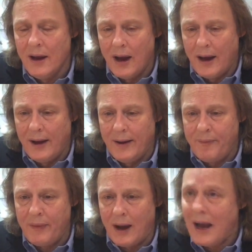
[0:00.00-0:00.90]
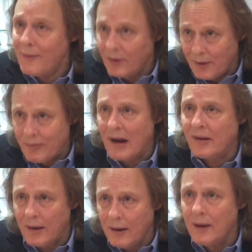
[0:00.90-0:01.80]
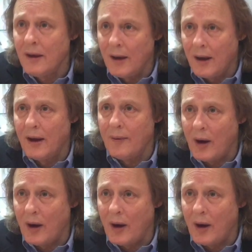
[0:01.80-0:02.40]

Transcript: Um, I am under pressure. Um,